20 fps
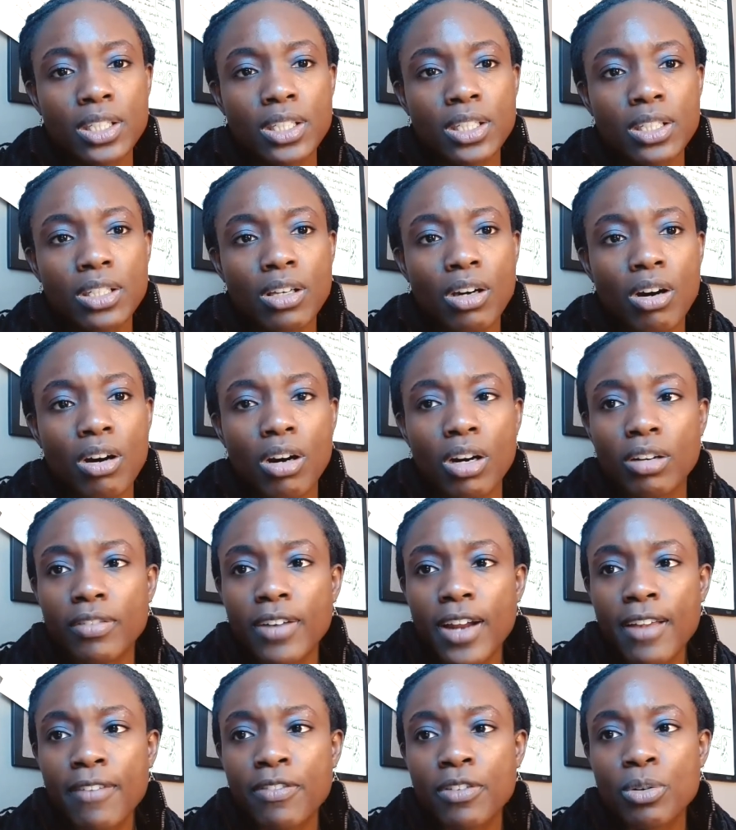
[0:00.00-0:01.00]

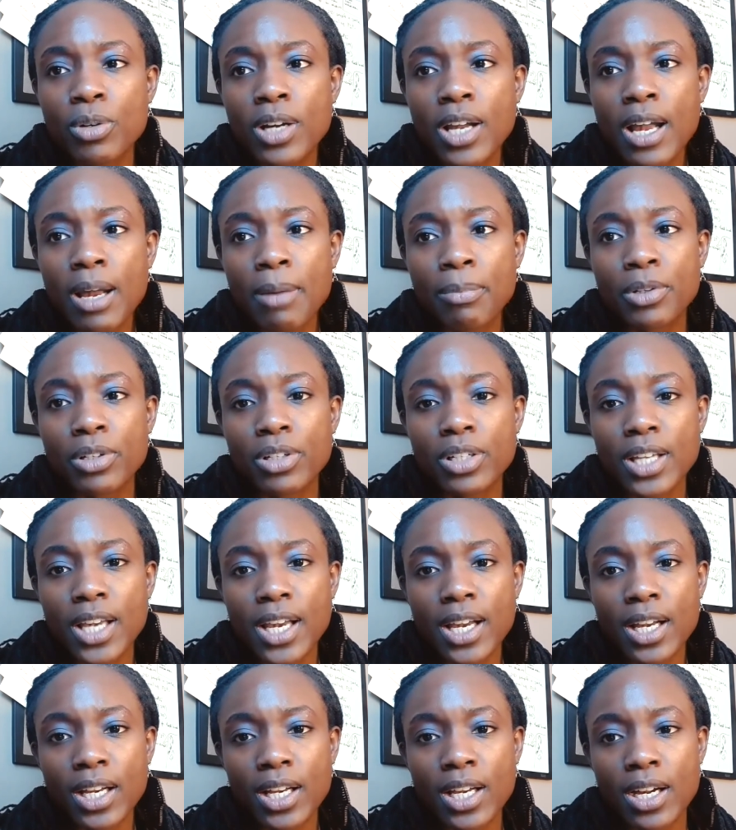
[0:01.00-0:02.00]

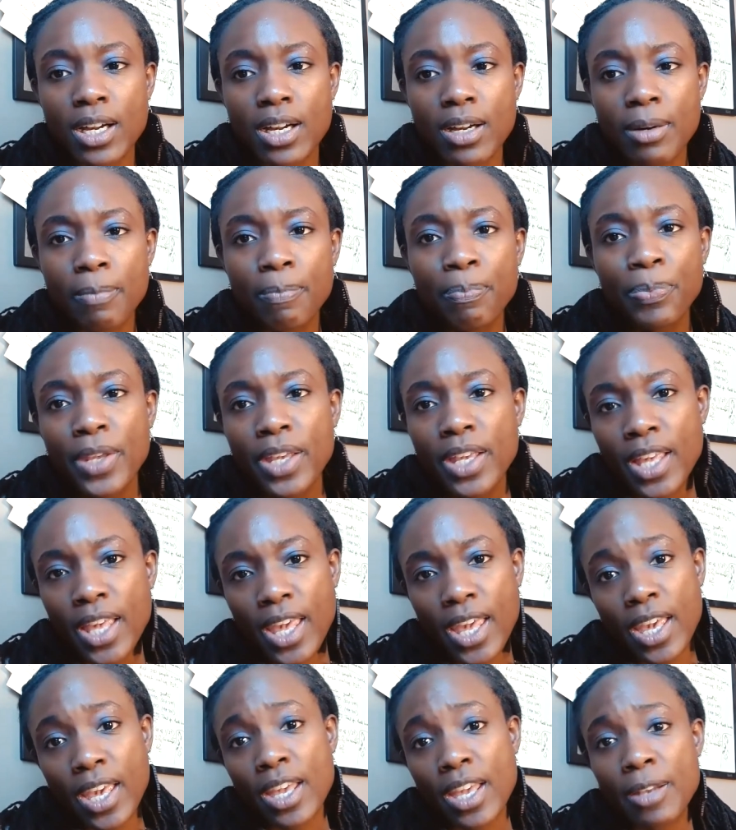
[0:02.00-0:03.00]
Rafflecopter.com.
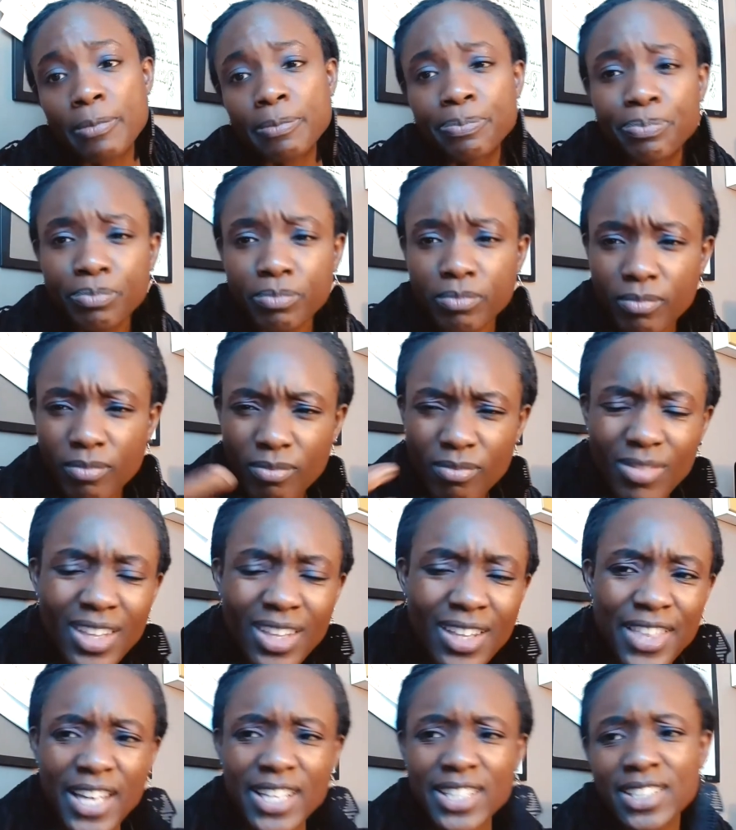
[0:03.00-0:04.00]
And
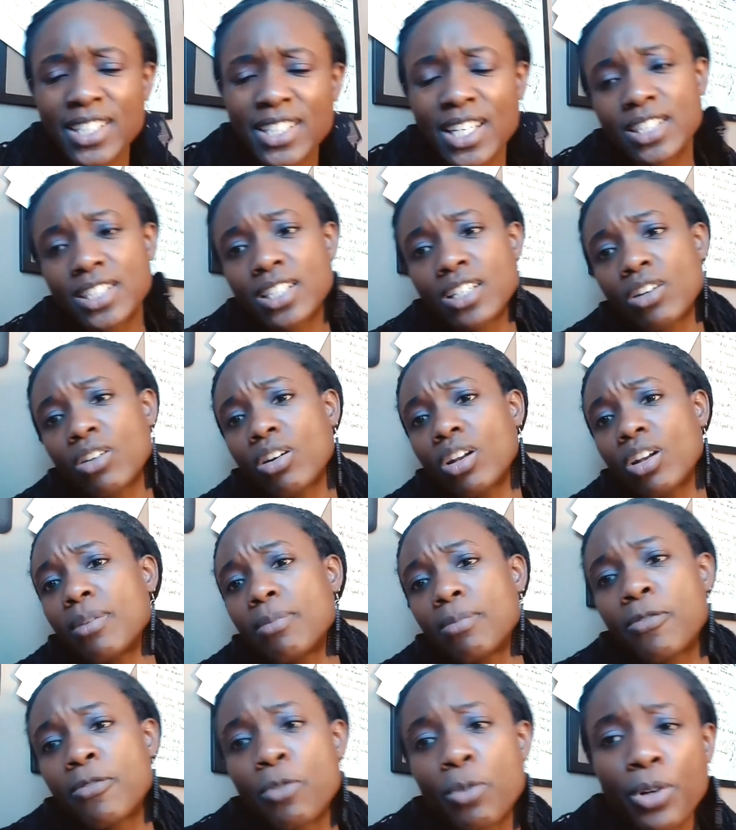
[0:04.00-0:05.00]
that sets it all
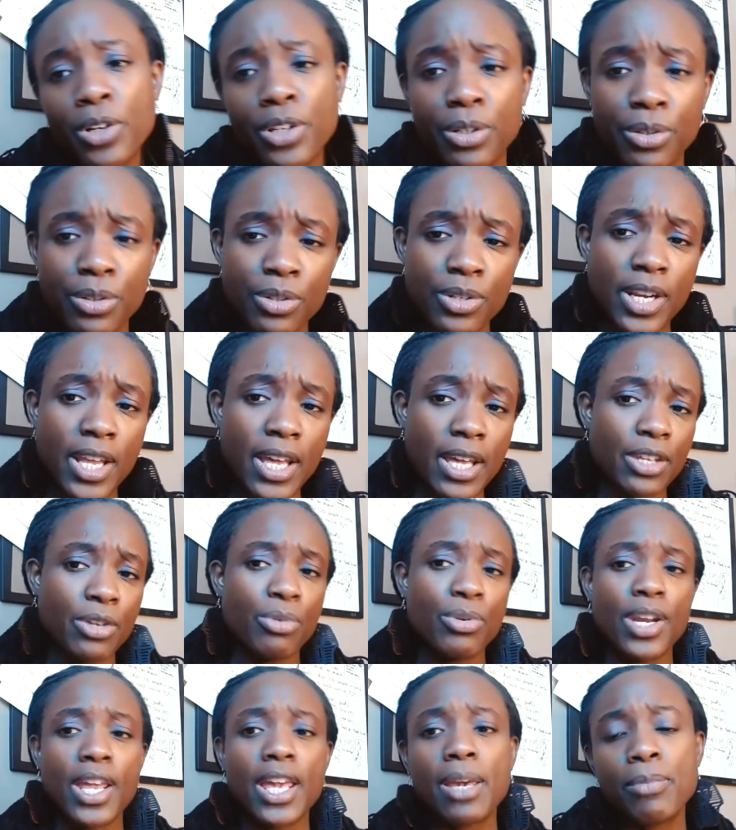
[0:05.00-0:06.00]
up for you. You
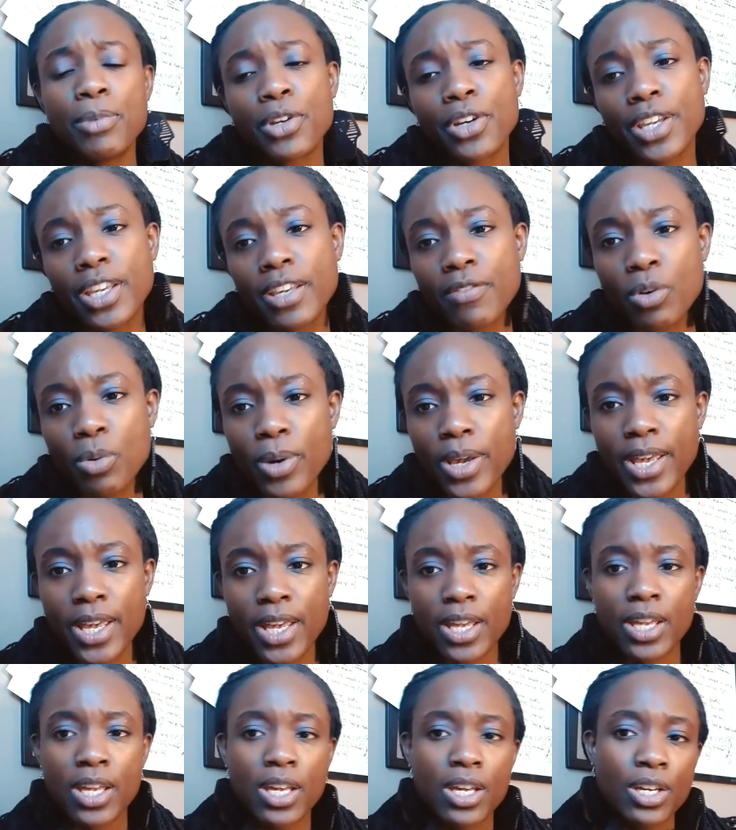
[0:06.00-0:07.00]
name your
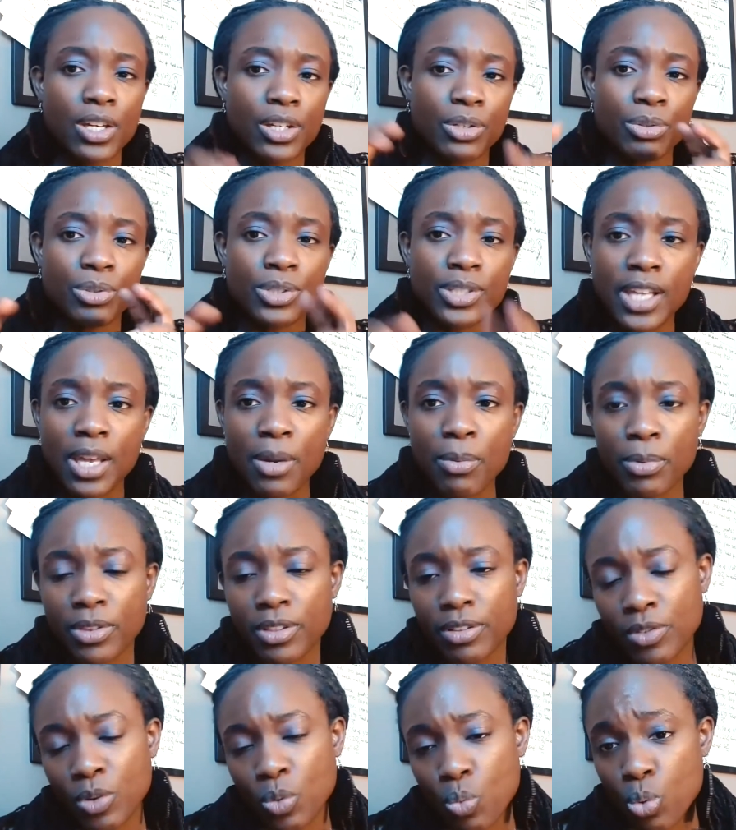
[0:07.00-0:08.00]
giveaway, you say what
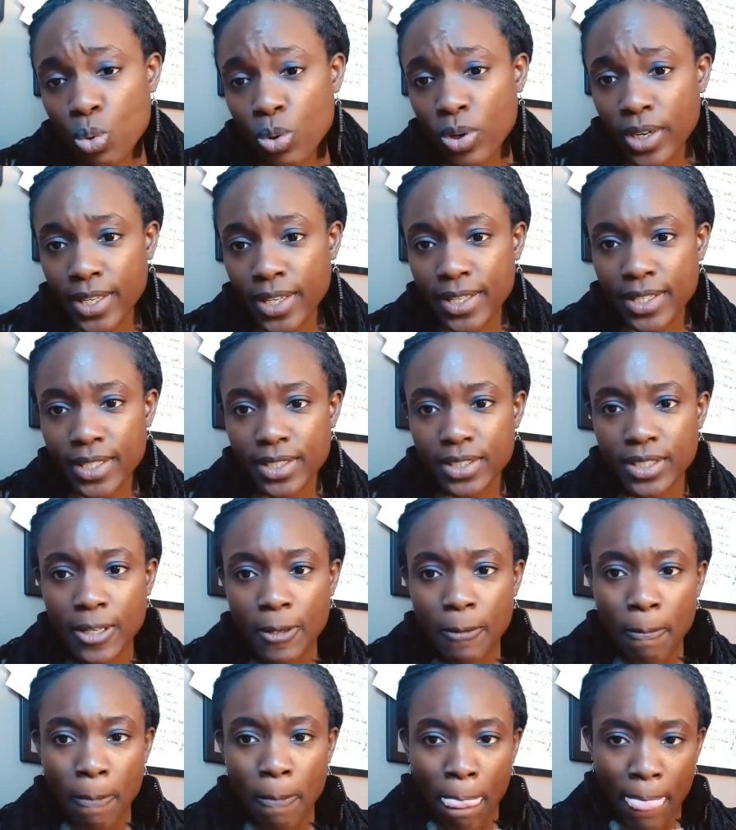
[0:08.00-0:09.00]
the reward is,
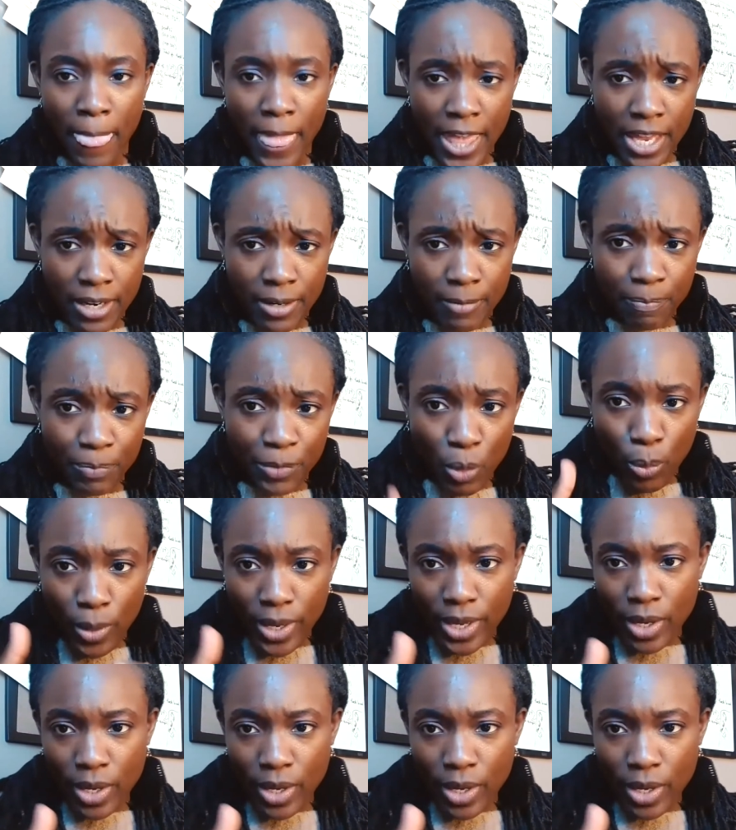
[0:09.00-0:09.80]
and the way